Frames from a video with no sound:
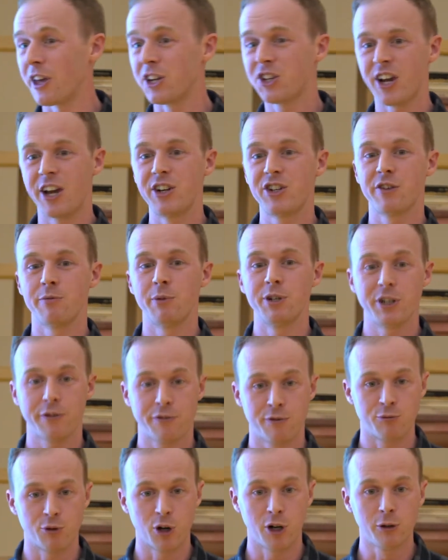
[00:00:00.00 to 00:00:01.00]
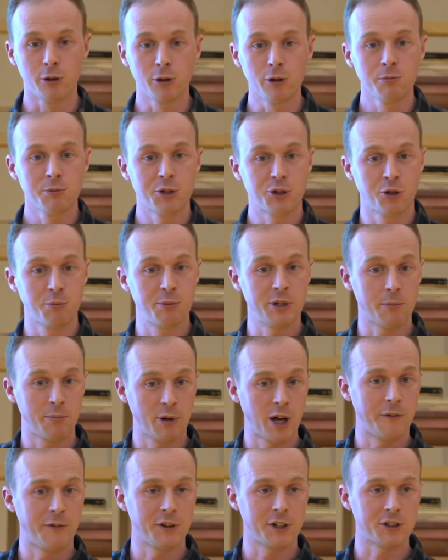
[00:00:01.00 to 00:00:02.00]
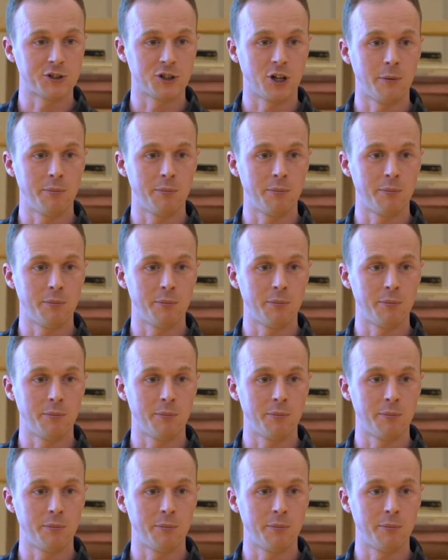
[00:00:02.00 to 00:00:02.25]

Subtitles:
they changing from a different role? This would be a perfect